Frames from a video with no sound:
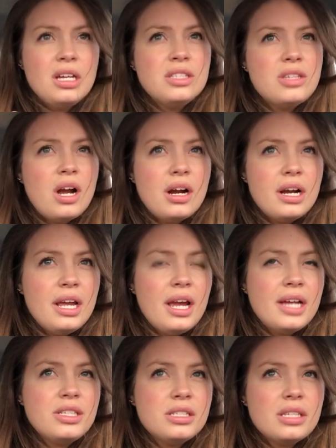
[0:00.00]
Sorry,
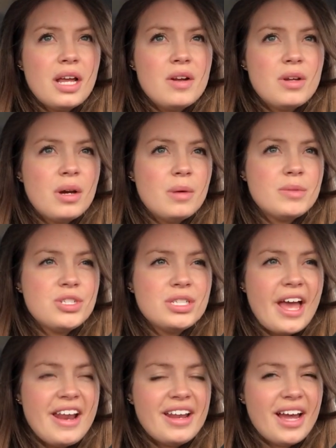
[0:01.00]
I don't know. It was just
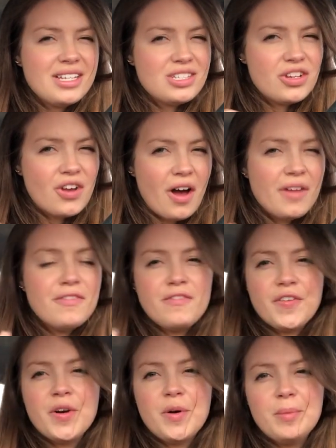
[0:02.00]
kind of nice to not
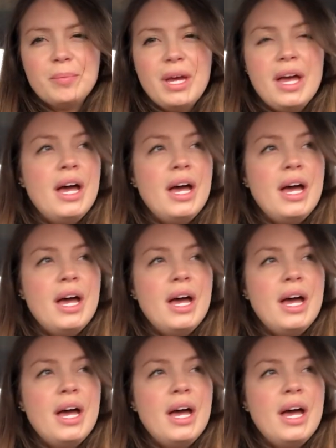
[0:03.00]
film.